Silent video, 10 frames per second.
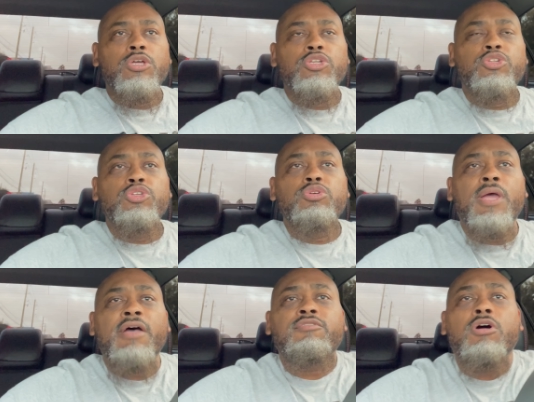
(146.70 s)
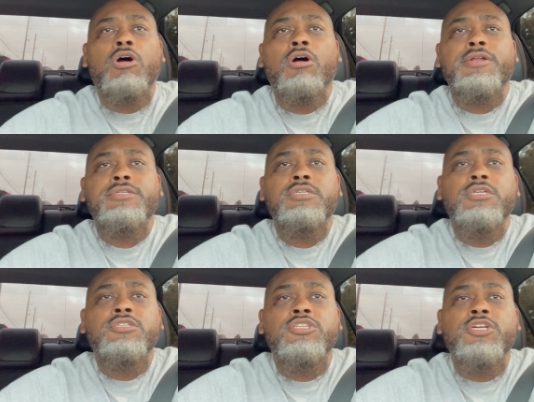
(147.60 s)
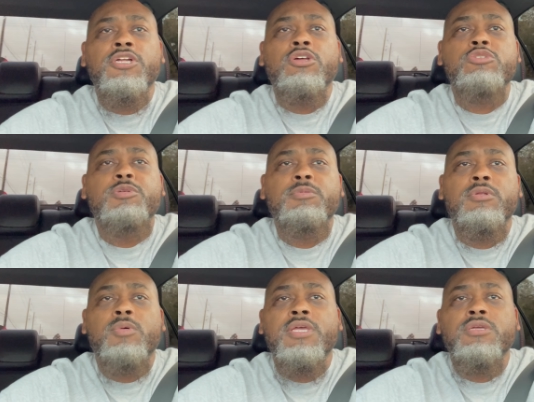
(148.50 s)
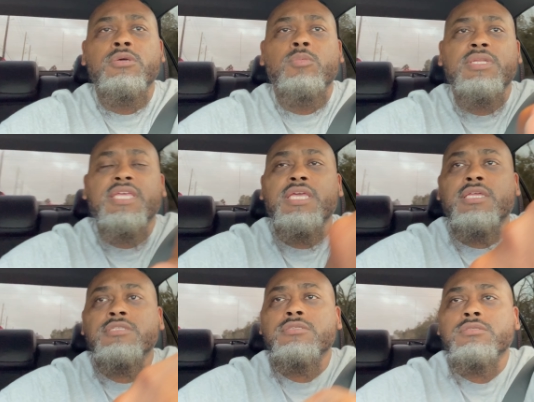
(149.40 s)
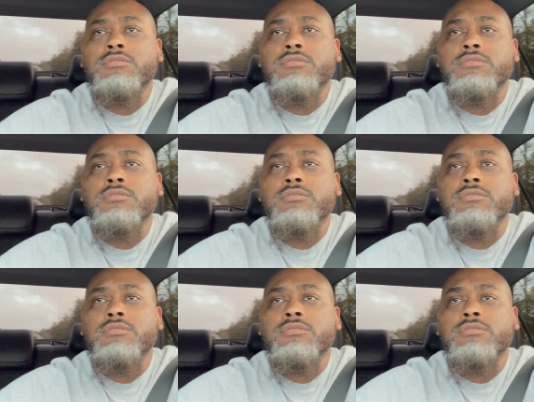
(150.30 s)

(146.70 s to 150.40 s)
Do you have the heart to turn those people away with kids?